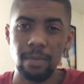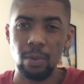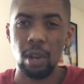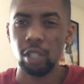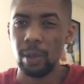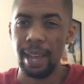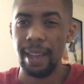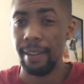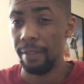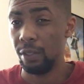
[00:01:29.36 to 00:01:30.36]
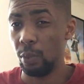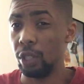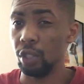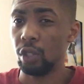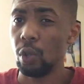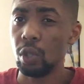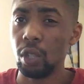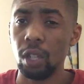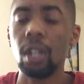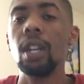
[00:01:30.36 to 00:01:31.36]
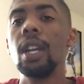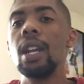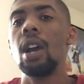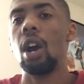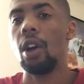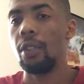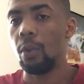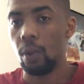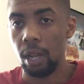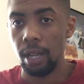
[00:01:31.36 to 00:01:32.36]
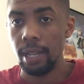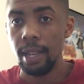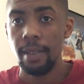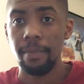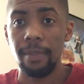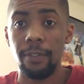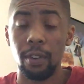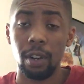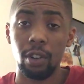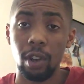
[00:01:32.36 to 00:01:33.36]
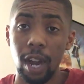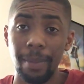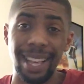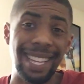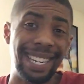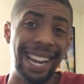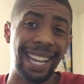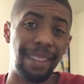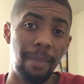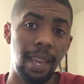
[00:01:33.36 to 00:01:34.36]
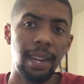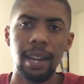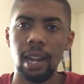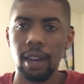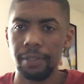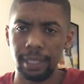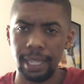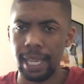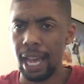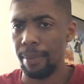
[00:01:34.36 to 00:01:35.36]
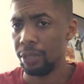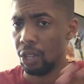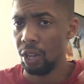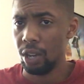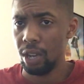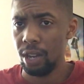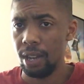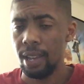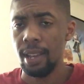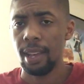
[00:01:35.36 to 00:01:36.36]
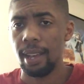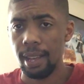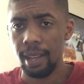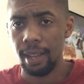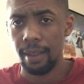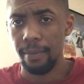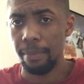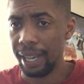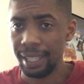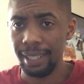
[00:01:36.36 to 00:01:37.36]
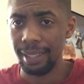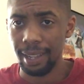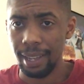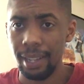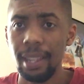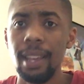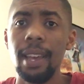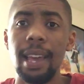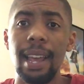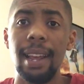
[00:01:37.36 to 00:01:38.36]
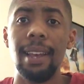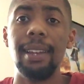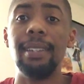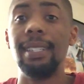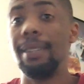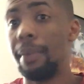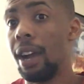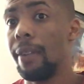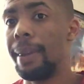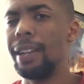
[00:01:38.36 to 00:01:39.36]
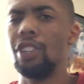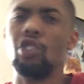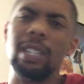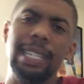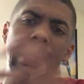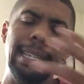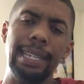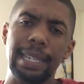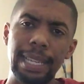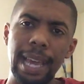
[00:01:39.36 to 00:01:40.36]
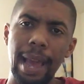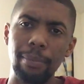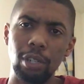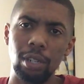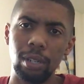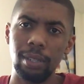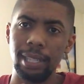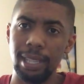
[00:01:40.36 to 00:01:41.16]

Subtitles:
the Winter Soldier on the run for a crime that he did not commit, and obviously Cap's on Bucky's side, and Team Iron Man is trying to capture